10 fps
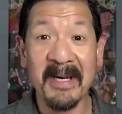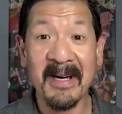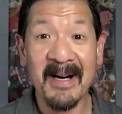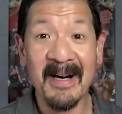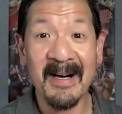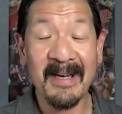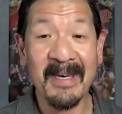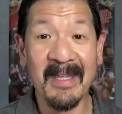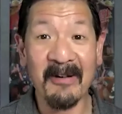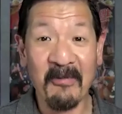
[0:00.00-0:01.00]

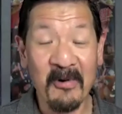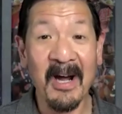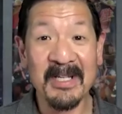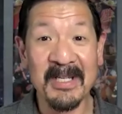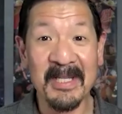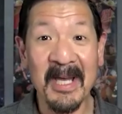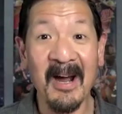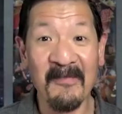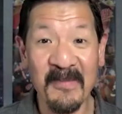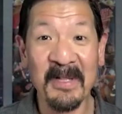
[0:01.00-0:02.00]
It requires an
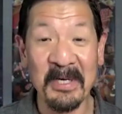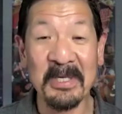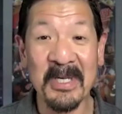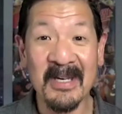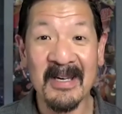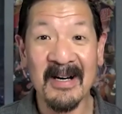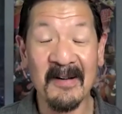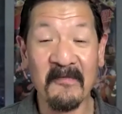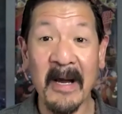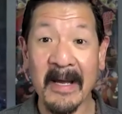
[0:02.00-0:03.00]
entire village,
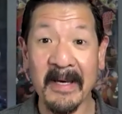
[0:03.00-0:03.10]
frankly.